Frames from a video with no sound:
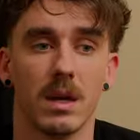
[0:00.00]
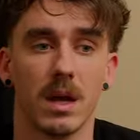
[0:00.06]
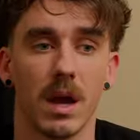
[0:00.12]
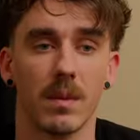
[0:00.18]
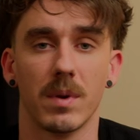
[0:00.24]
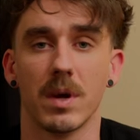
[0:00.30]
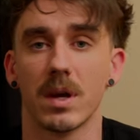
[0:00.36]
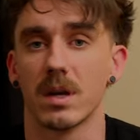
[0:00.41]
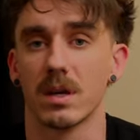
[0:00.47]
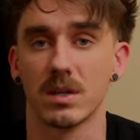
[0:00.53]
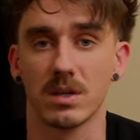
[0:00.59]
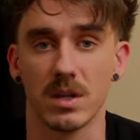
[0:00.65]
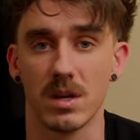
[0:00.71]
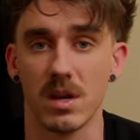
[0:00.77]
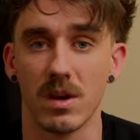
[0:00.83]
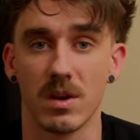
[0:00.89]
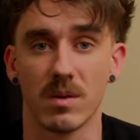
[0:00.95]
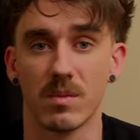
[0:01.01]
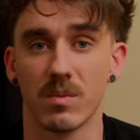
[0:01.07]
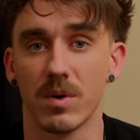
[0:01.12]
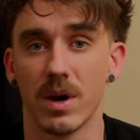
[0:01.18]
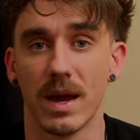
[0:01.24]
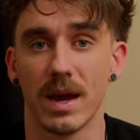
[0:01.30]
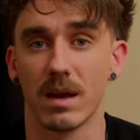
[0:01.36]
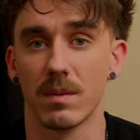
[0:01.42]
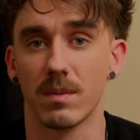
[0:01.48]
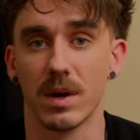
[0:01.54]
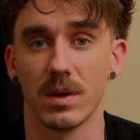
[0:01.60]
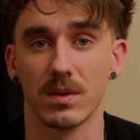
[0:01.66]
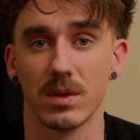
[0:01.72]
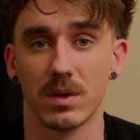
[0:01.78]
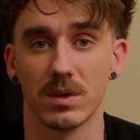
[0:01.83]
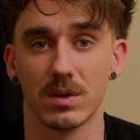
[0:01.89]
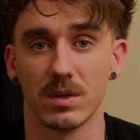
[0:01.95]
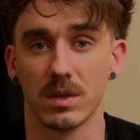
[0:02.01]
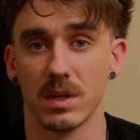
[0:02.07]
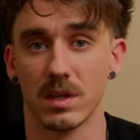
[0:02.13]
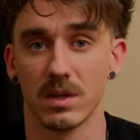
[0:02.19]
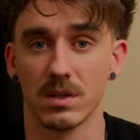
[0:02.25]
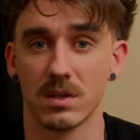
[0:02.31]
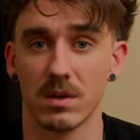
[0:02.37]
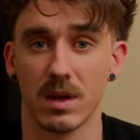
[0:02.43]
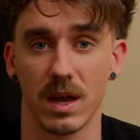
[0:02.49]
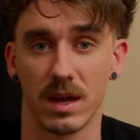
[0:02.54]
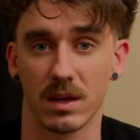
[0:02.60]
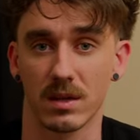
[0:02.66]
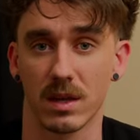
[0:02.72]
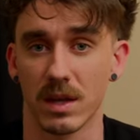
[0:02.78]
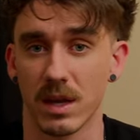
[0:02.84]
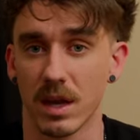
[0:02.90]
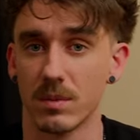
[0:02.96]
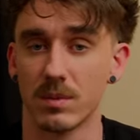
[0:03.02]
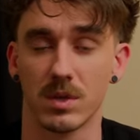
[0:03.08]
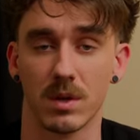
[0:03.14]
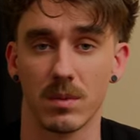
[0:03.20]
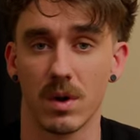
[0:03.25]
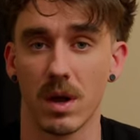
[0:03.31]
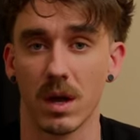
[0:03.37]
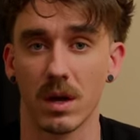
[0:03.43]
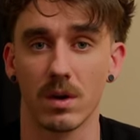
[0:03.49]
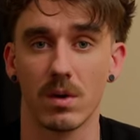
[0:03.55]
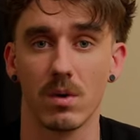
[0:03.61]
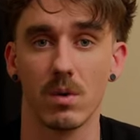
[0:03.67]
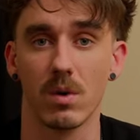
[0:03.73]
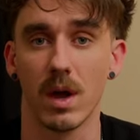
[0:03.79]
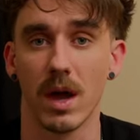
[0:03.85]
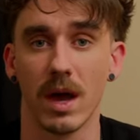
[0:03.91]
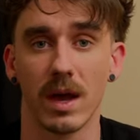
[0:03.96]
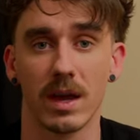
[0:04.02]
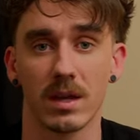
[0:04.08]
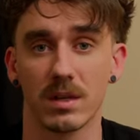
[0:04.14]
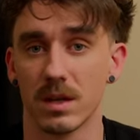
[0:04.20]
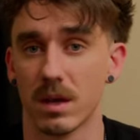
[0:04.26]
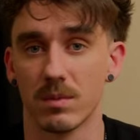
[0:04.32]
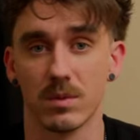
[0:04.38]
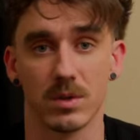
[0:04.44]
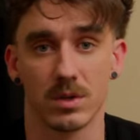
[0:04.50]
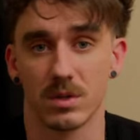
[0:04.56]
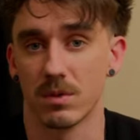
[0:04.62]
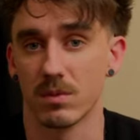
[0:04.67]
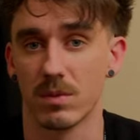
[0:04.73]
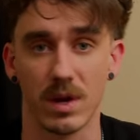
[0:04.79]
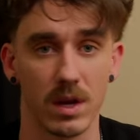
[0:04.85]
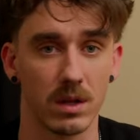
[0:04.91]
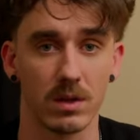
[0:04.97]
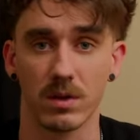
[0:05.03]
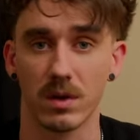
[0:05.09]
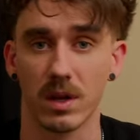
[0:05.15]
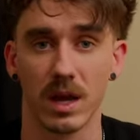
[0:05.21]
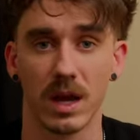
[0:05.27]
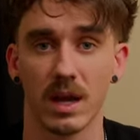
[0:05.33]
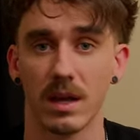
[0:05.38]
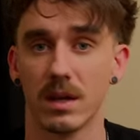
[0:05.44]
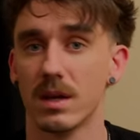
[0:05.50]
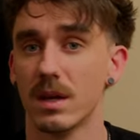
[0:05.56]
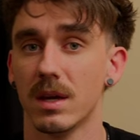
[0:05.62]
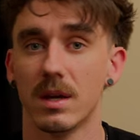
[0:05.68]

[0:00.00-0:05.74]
I'm not going to sit here and brag about those things and act like I'm some kind of cool guy, because I'm just a regular guy.